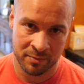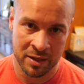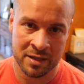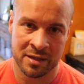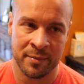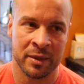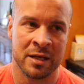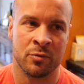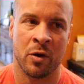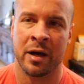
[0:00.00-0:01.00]
Because, I mean,
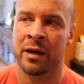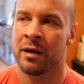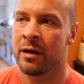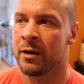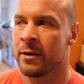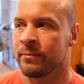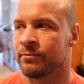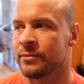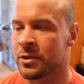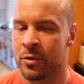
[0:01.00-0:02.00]
that's why
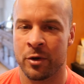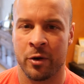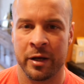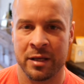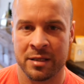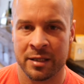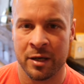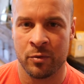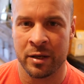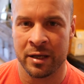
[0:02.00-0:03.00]
Greg can
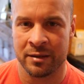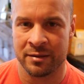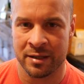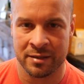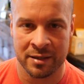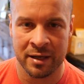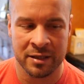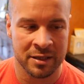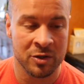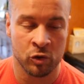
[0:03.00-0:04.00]
say what he can say,
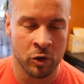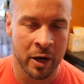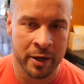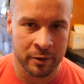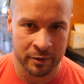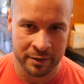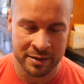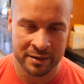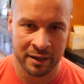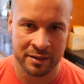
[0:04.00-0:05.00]
because he's tried all
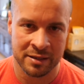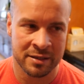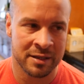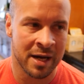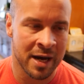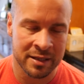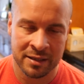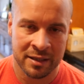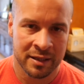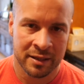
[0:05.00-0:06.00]
these things. He's
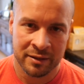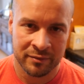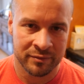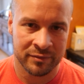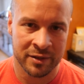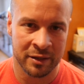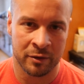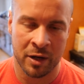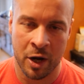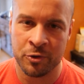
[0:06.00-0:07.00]
got, you
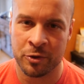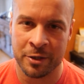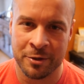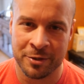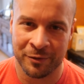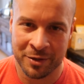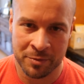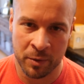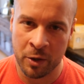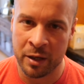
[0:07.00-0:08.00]
know, 100 years of
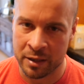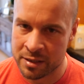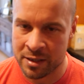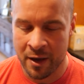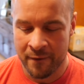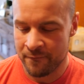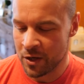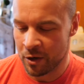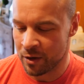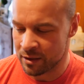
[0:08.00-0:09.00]
experience
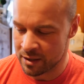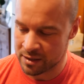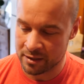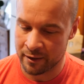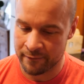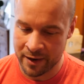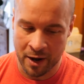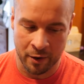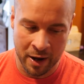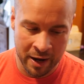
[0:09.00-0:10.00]
figuring this stuff
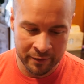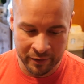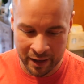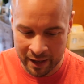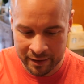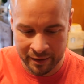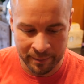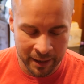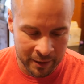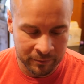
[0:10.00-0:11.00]
out. I've got
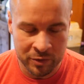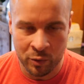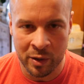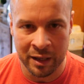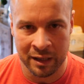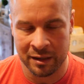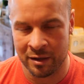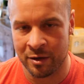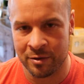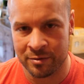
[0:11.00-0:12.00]
about 20
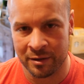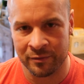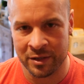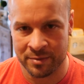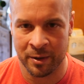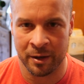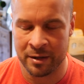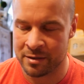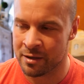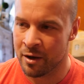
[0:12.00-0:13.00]
years of
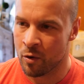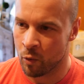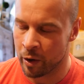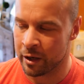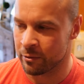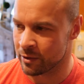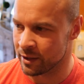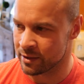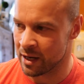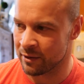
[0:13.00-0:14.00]
experience working with
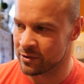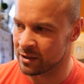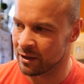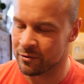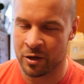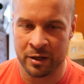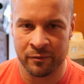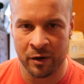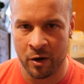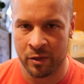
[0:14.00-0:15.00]
this kind of stuff, trying to
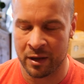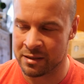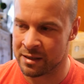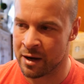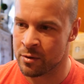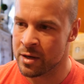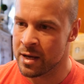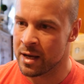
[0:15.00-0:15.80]
figure things out.